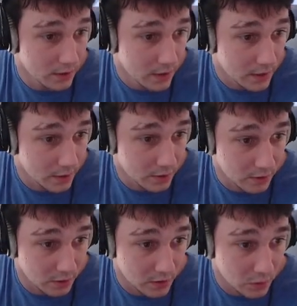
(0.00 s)
There is only
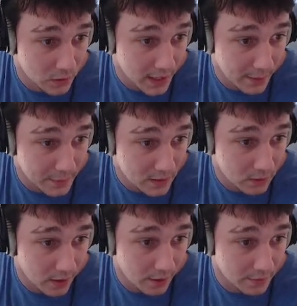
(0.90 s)
2 tabs. You
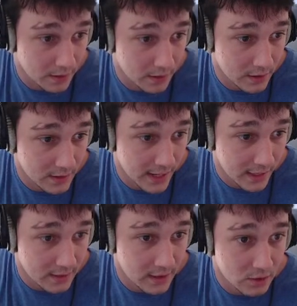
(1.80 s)
have the text
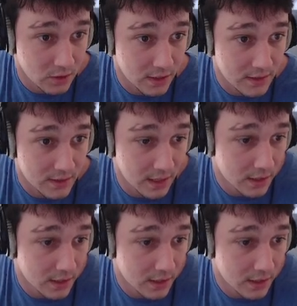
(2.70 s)
that you can set,